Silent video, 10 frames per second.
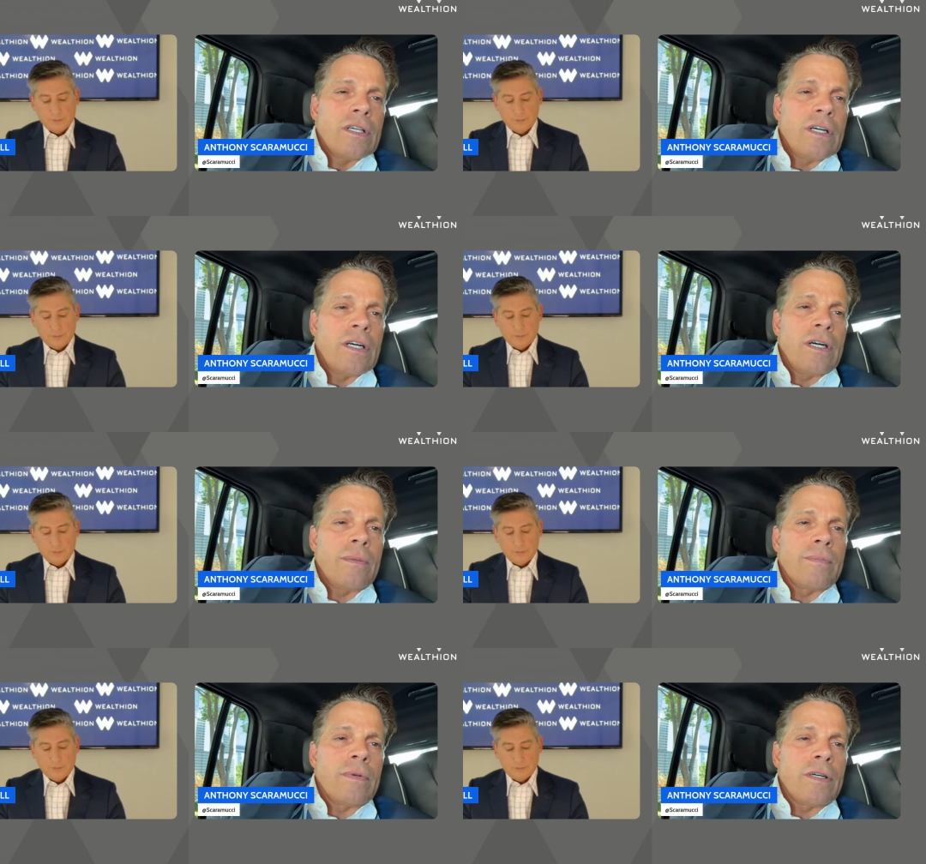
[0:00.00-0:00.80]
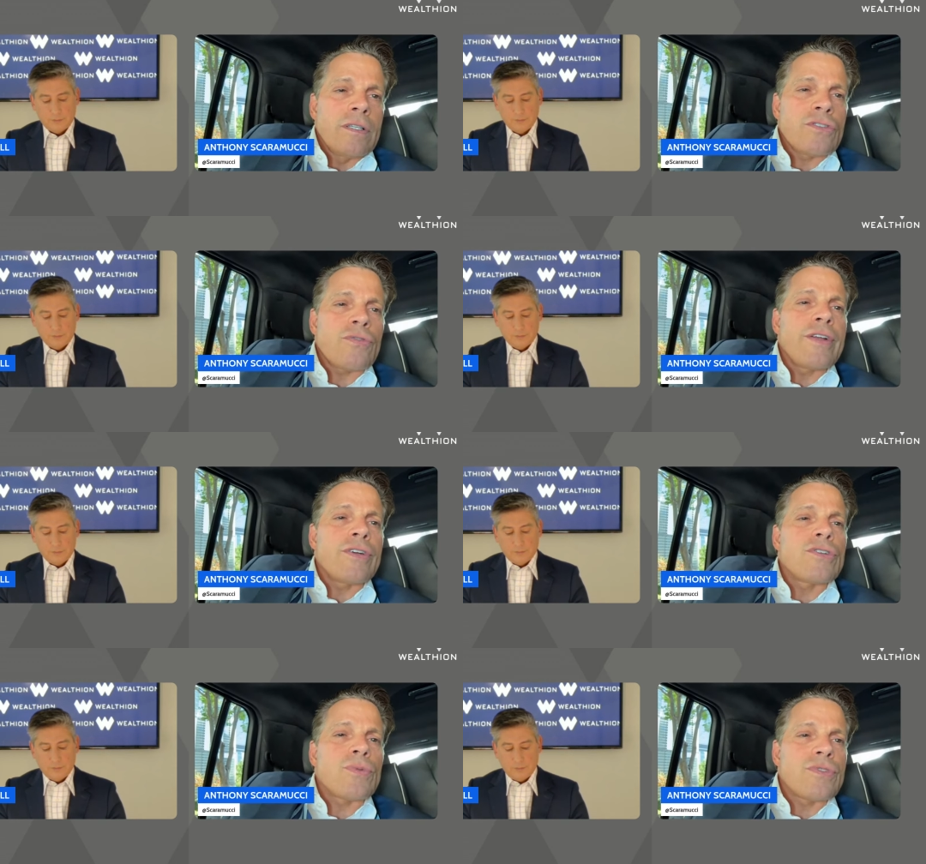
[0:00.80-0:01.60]
Speaker 1: Um, uh,
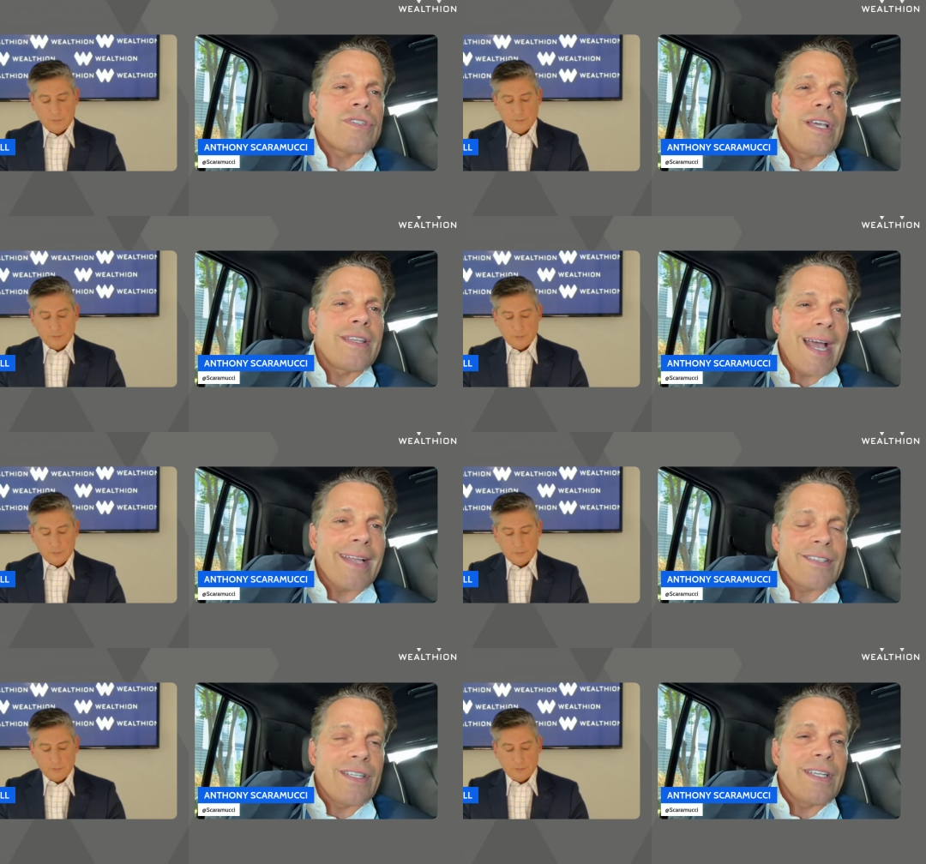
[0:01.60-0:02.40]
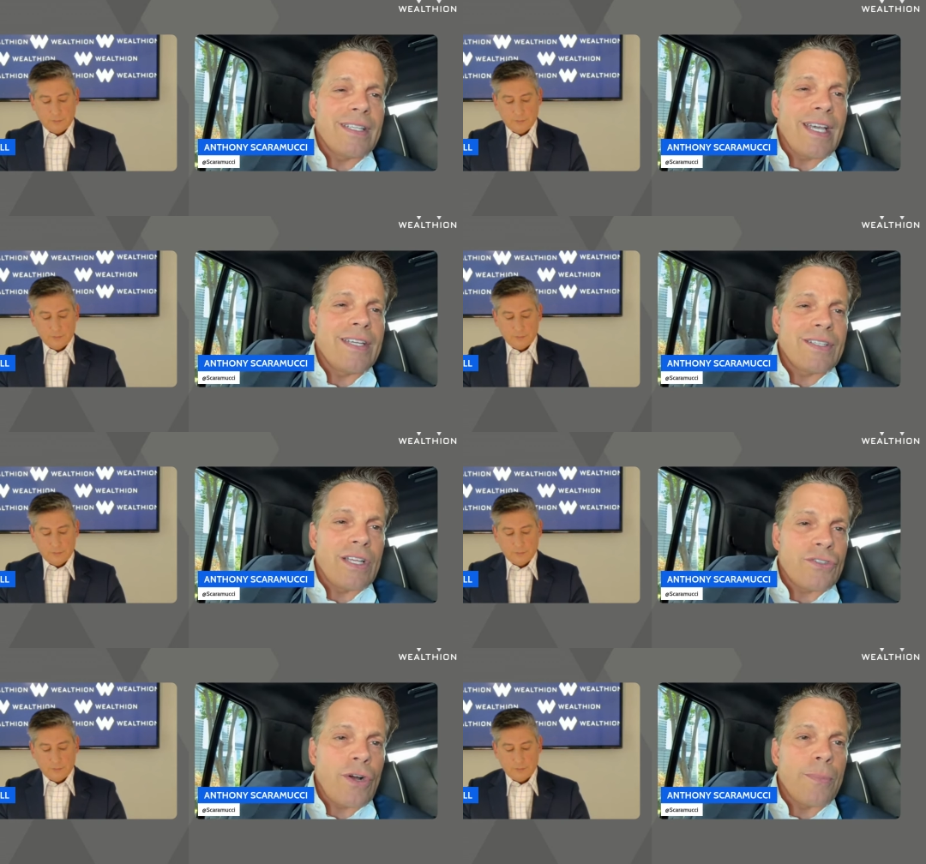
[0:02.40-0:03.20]
traders will say that's an indication
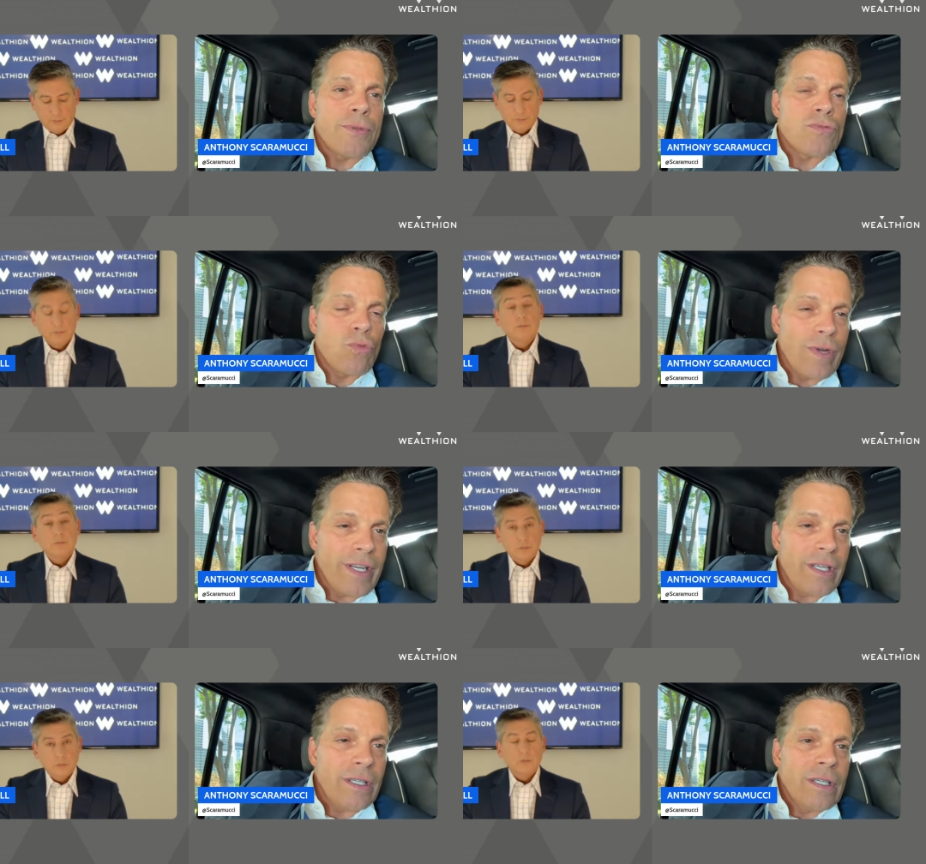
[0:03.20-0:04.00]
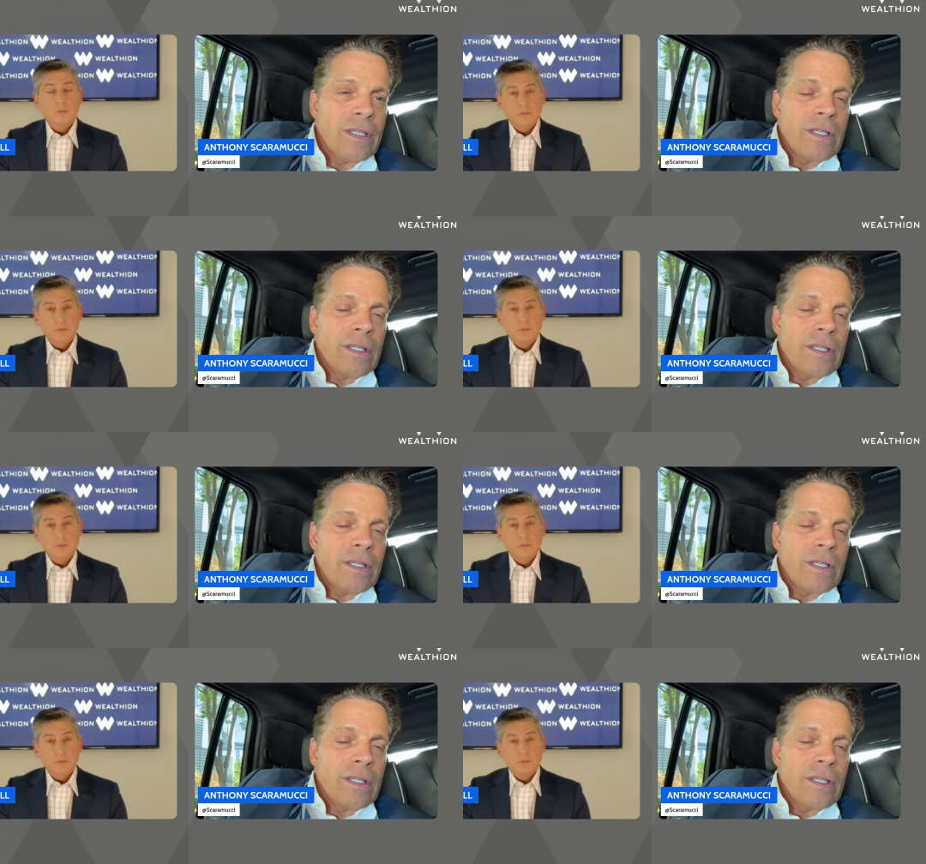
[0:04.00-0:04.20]
that Trump is winning.